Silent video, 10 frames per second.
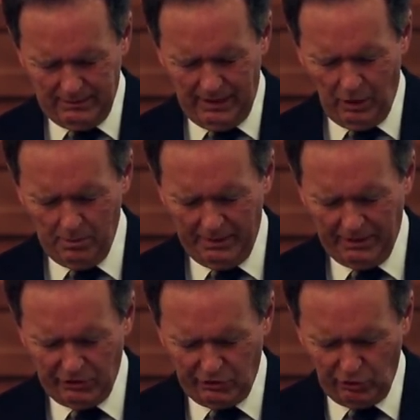Help me
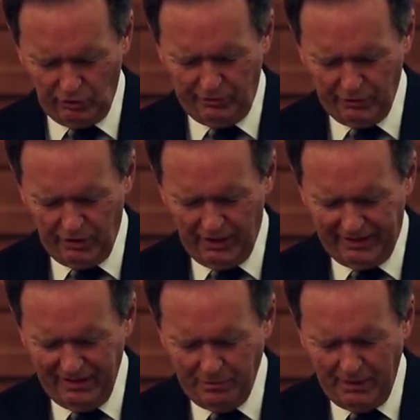to serve you,
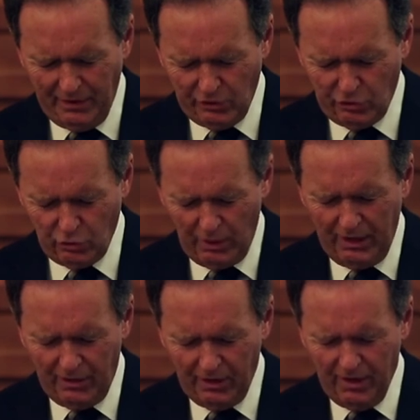God. Give me the
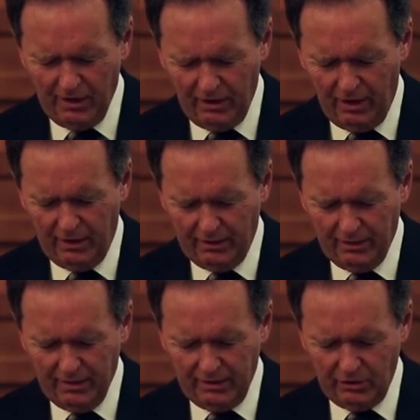strength, God,
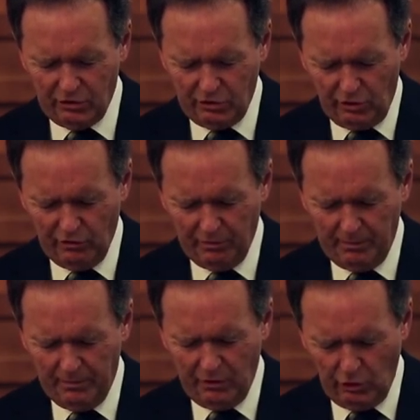to
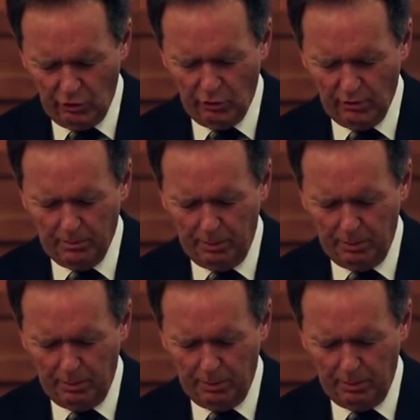serve you.